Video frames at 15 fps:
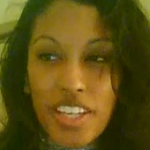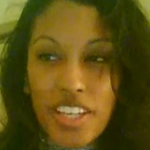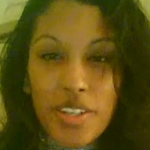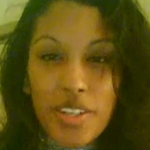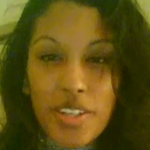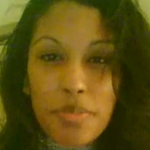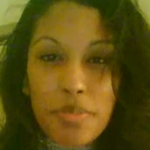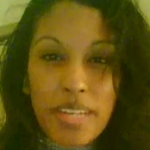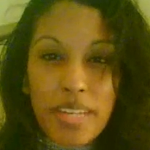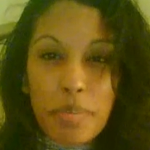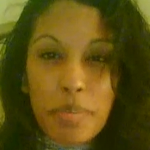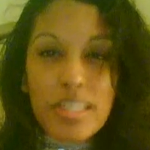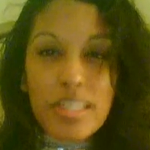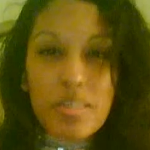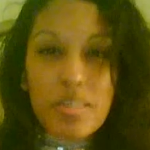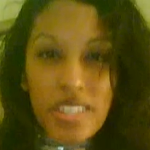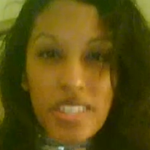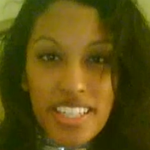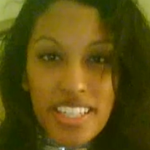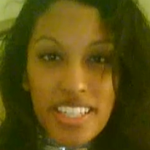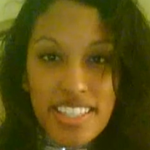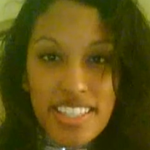you pick up
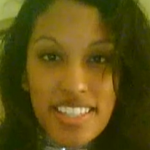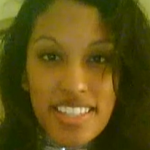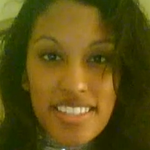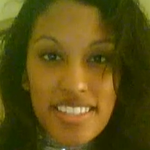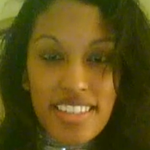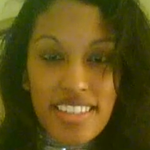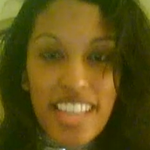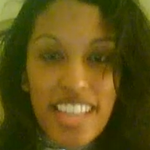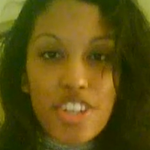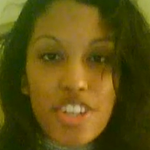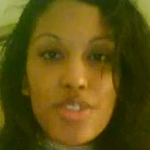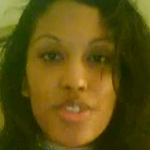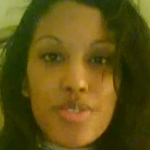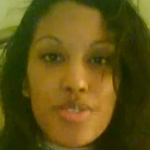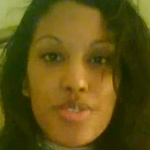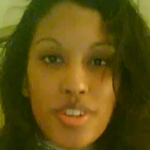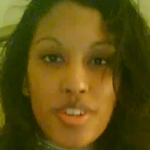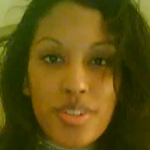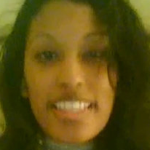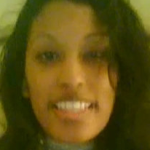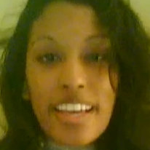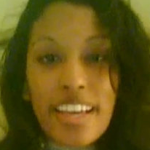experiences and you use
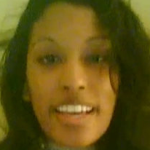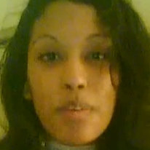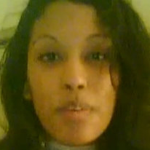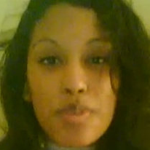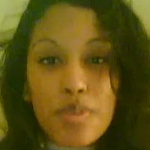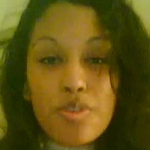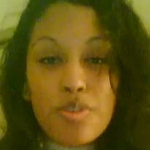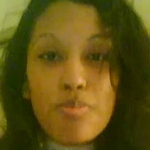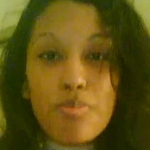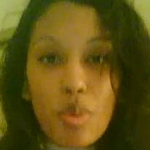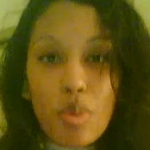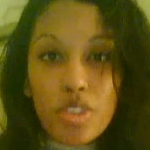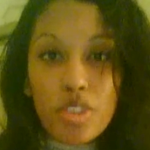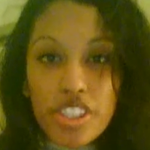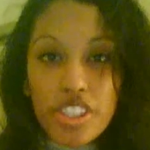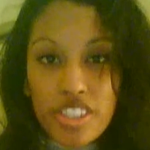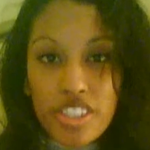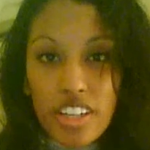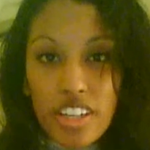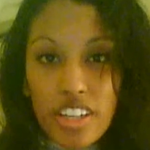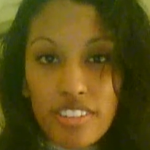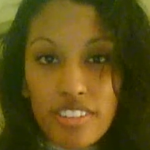those and they help you to mold
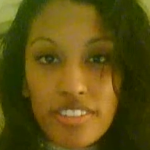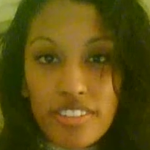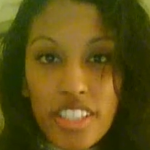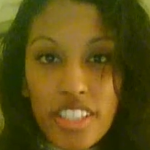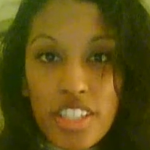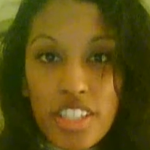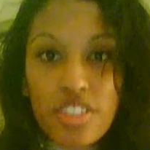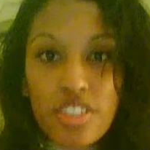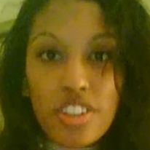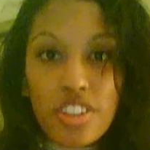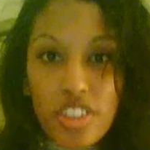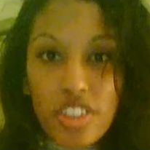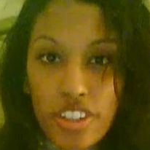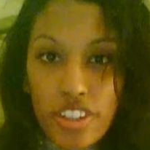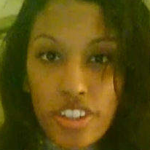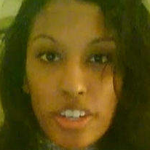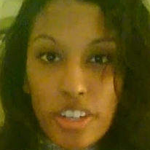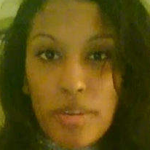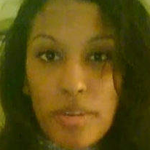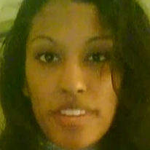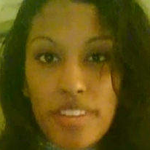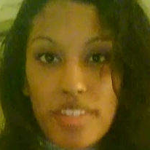yourself, to learn
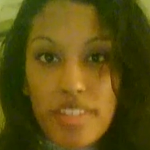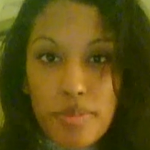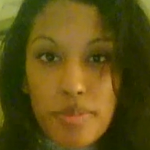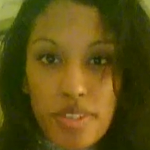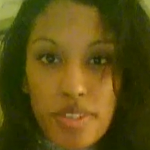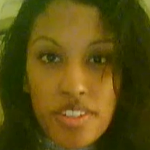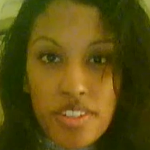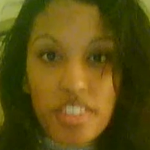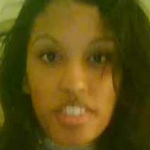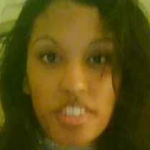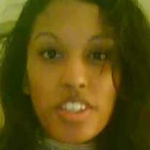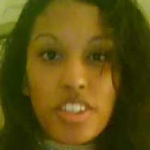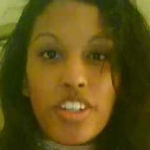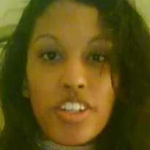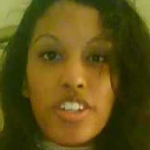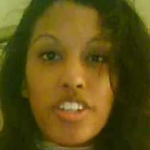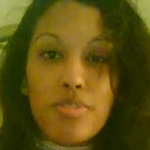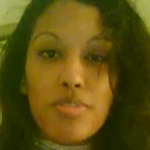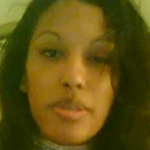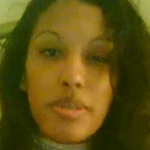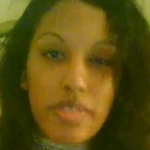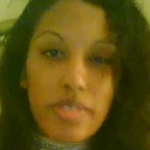about this person and learn
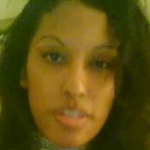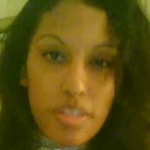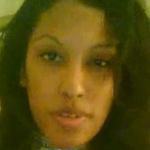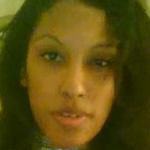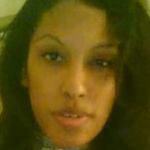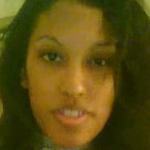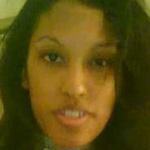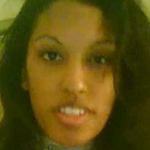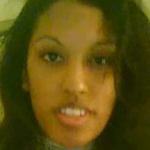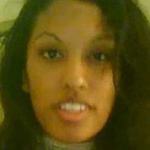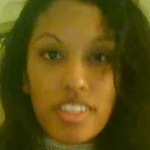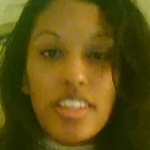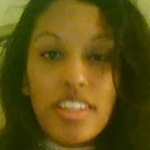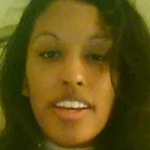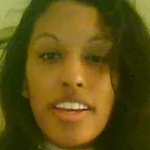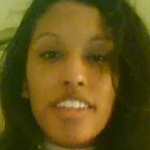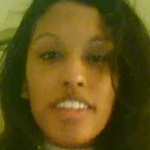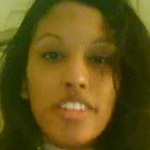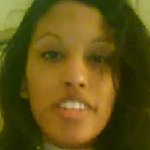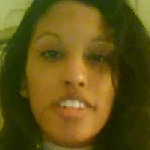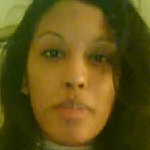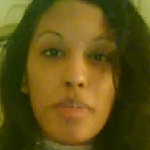to be with this person
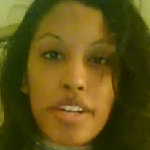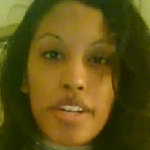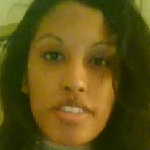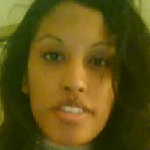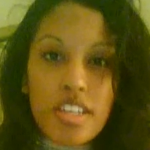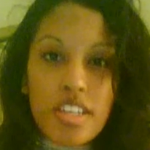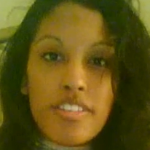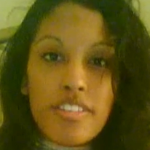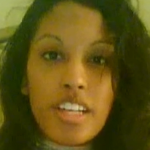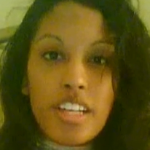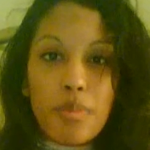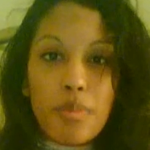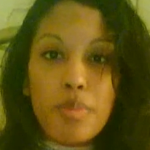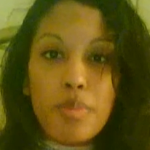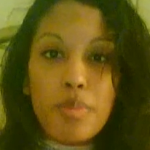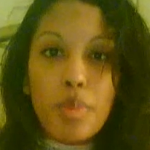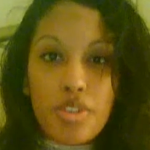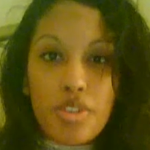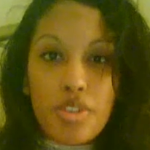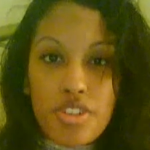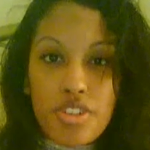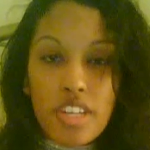and learn about yourself to help you
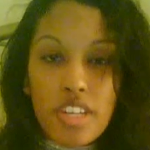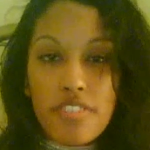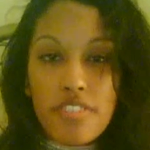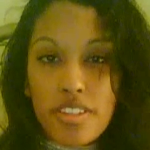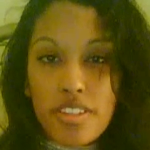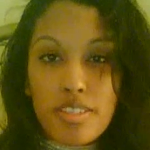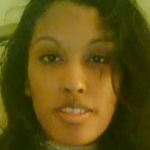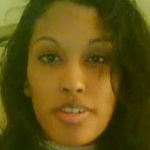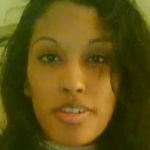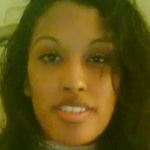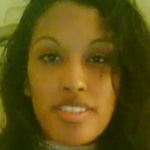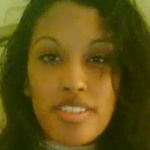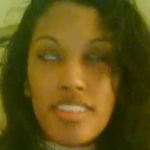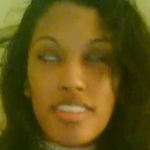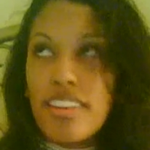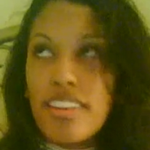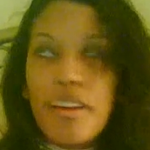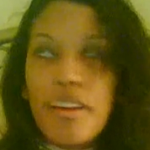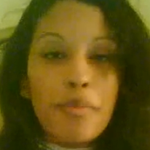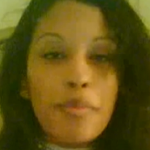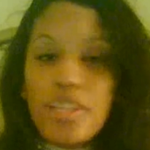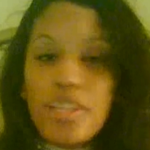mold yourself to this person.
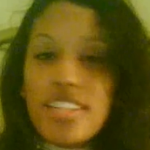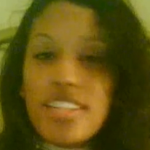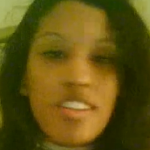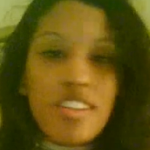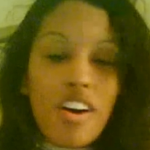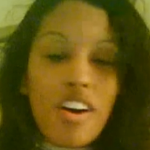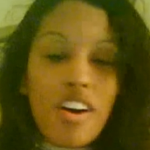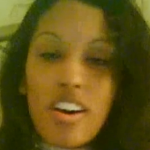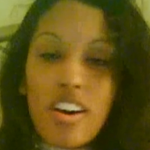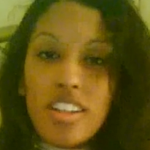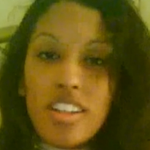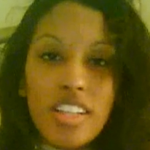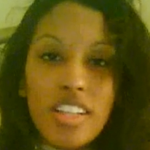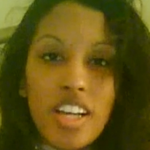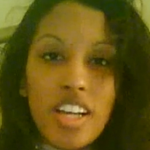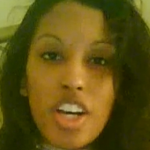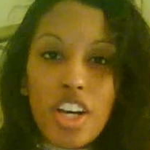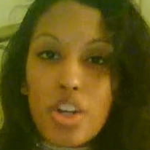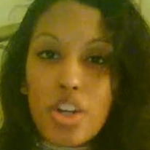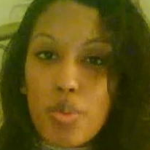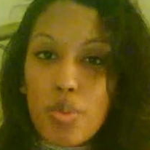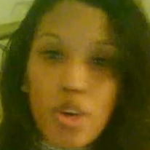I mean, it's all
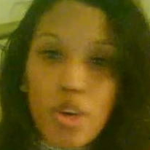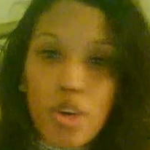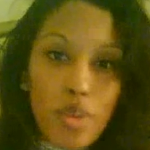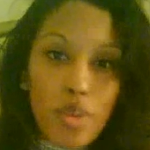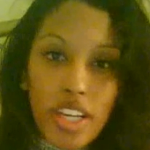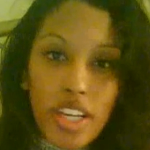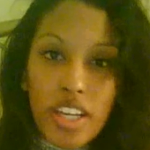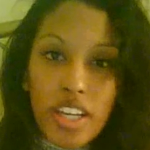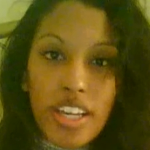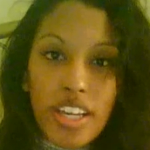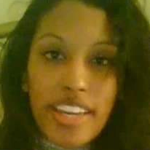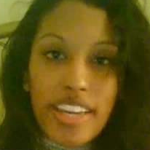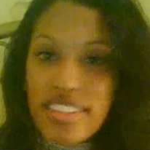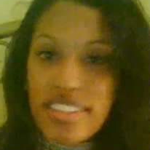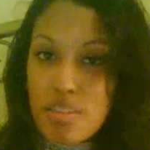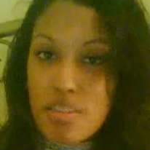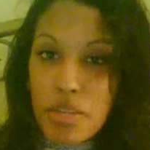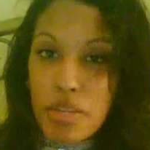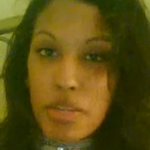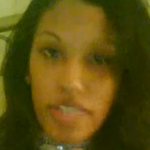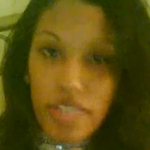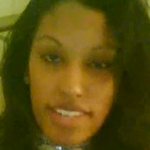a growing
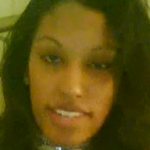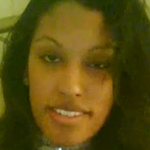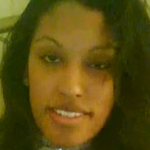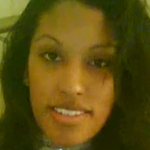experience.